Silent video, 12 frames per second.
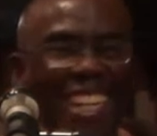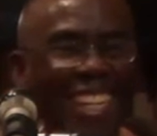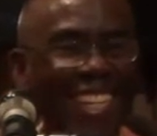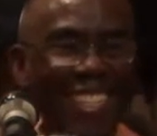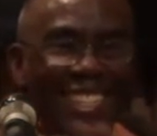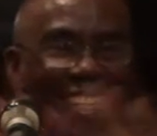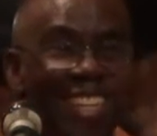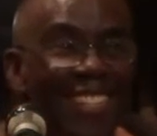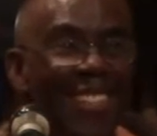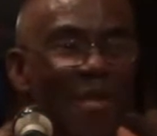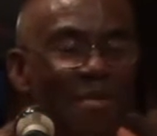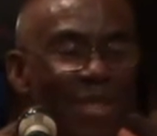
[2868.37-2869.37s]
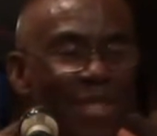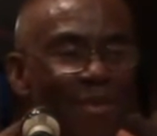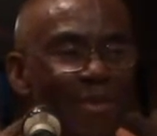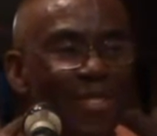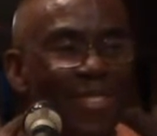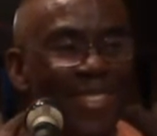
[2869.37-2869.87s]
They said that's not
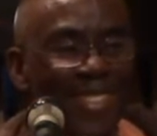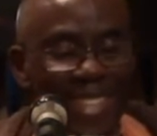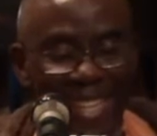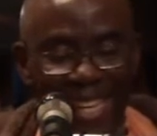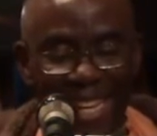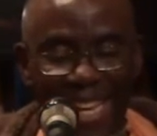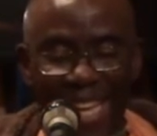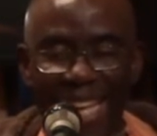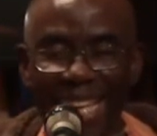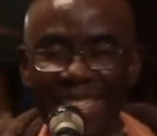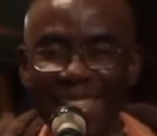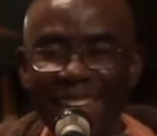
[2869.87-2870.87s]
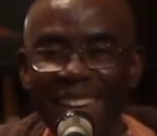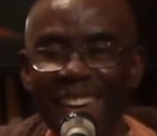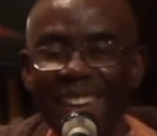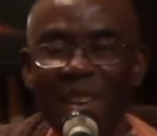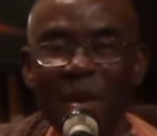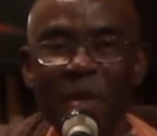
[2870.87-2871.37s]
possible.
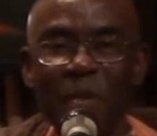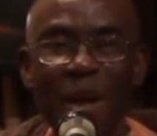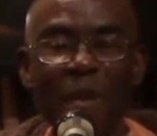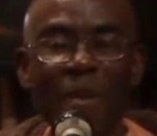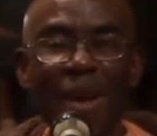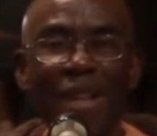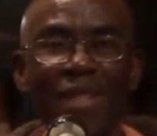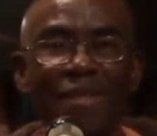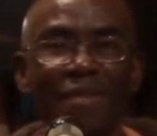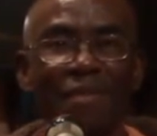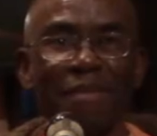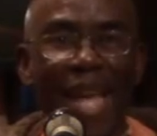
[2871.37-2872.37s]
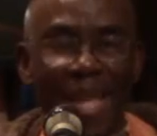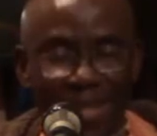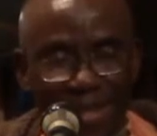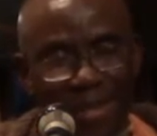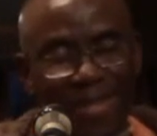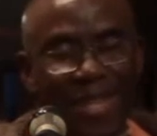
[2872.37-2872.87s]
So Prabhupada
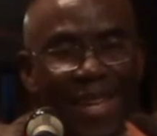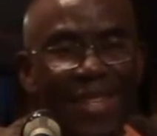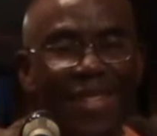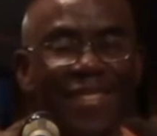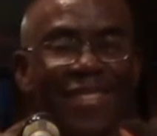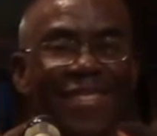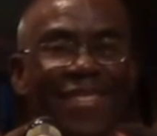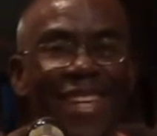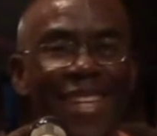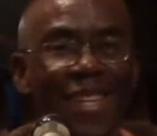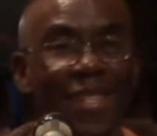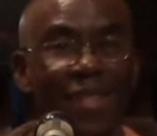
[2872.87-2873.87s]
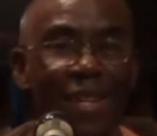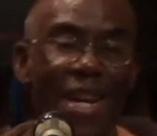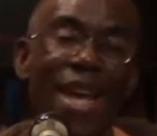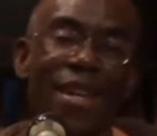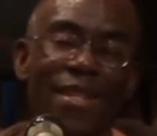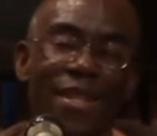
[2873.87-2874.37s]
adjusted, and then it's all
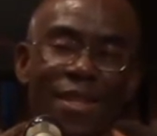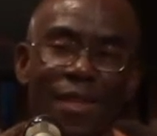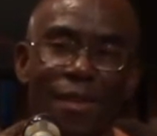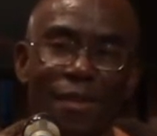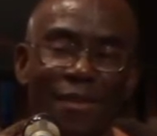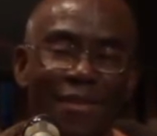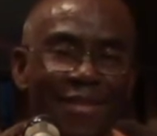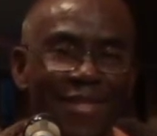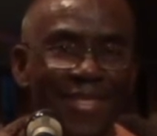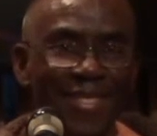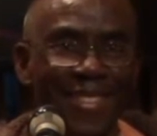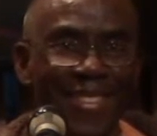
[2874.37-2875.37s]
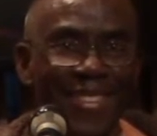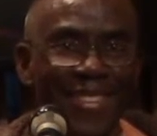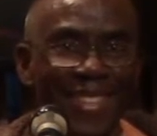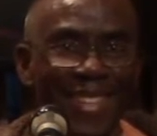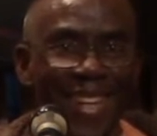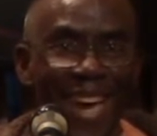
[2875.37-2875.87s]
right, 32.
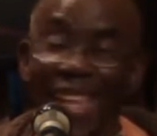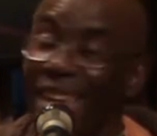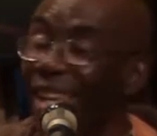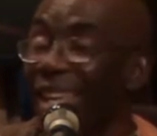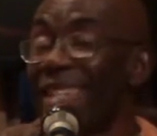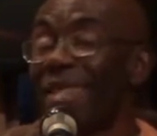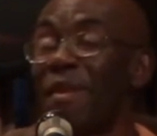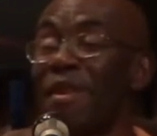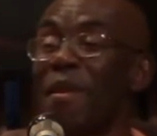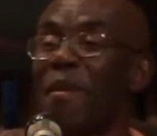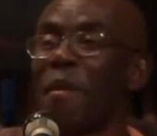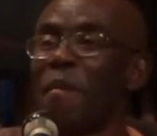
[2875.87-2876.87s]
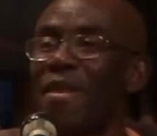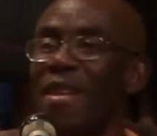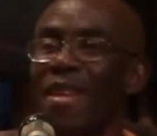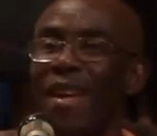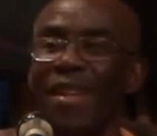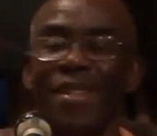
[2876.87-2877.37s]
And then again, some of them
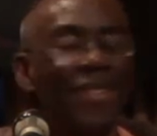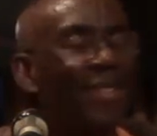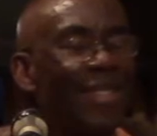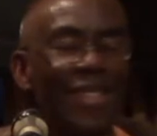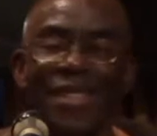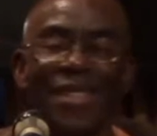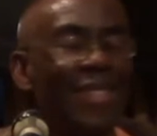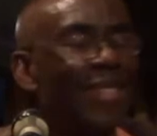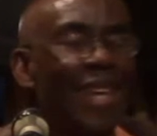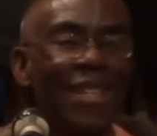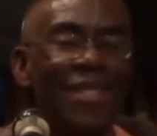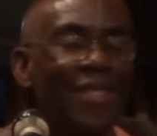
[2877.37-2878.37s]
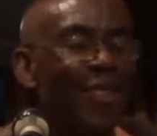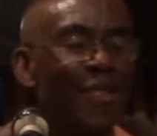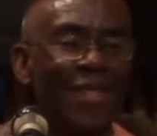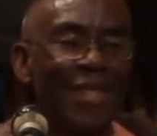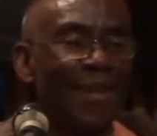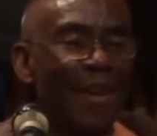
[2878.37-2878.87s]
complained that it's not
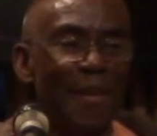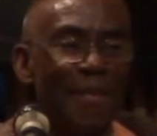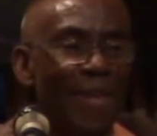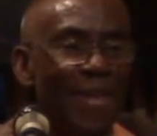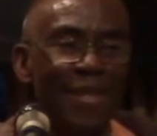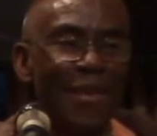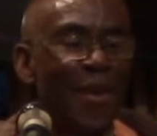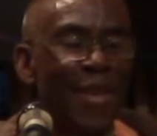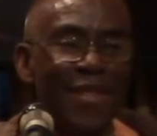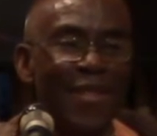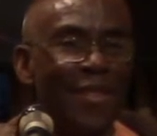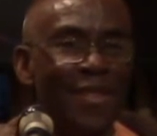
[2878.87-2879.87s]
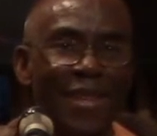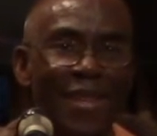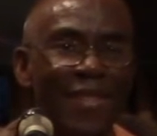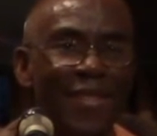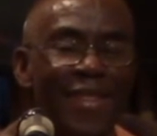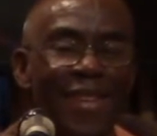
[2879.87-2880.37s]

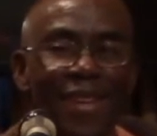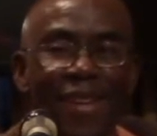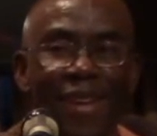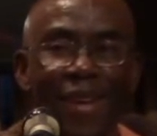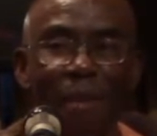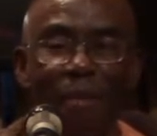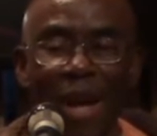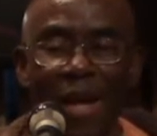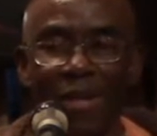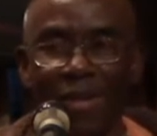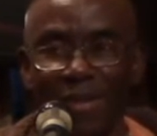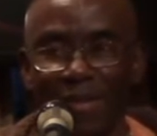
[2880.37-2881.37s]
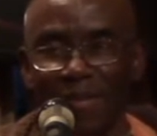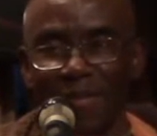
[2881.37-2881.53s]
still practical.